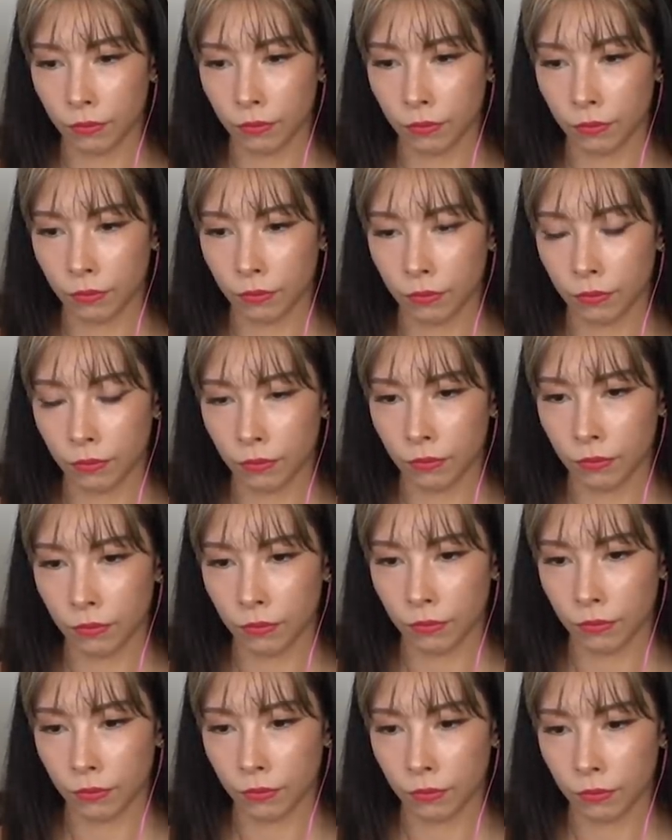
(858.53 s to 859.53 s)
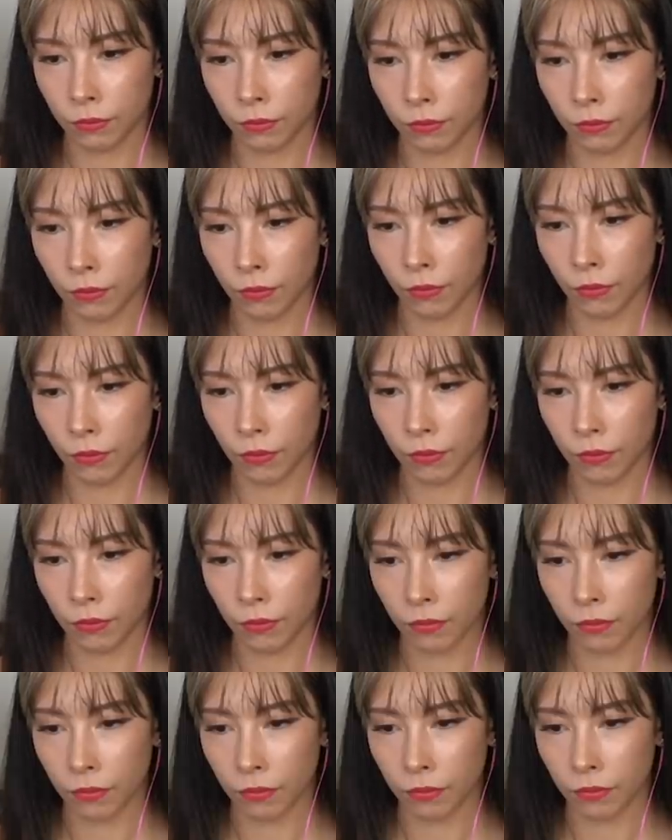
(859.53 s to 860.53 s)

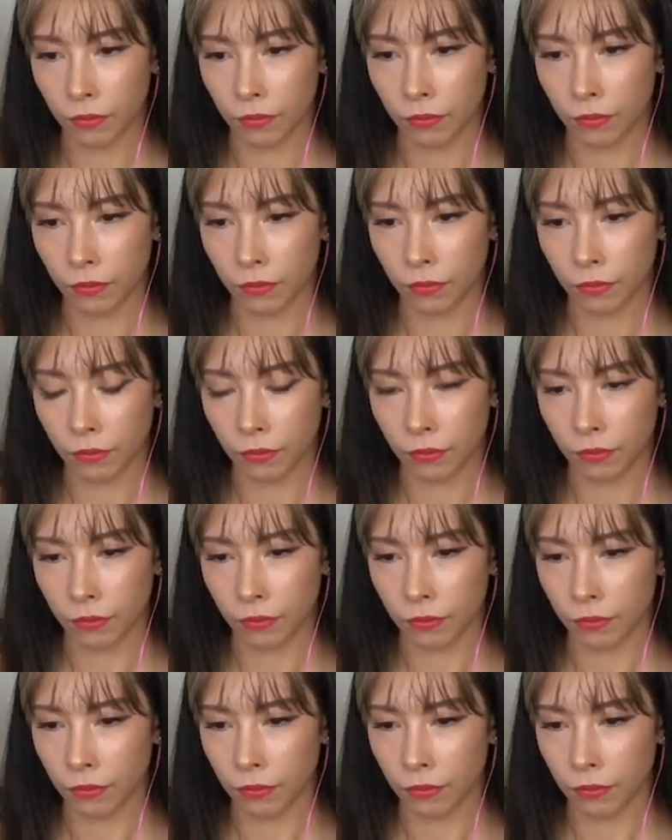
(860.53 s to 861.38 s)
The person shown says nothing.